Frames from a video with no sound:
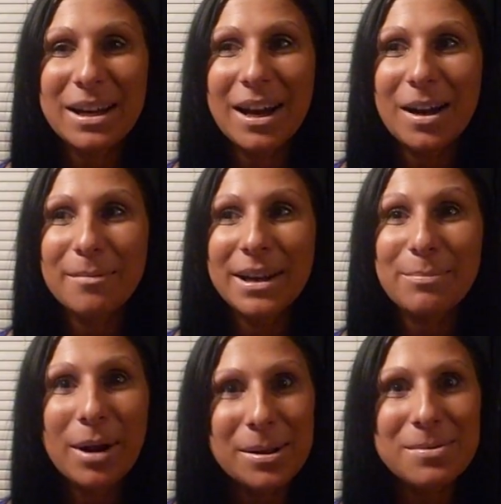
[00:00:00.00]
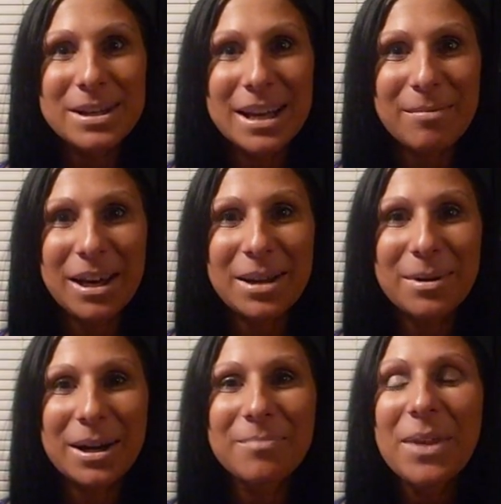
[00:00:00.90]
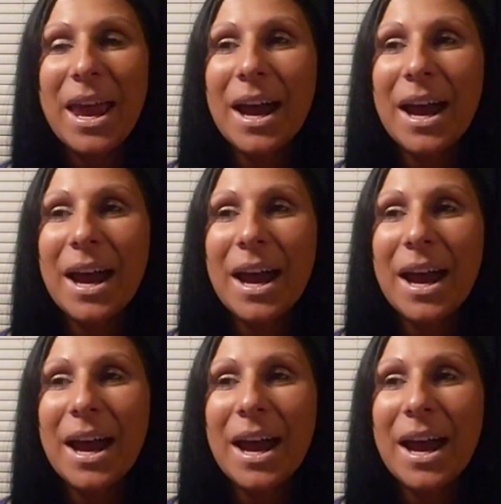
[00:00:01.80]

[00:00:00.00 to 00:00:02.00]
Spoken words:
but it probably wouldn't get me anywhere.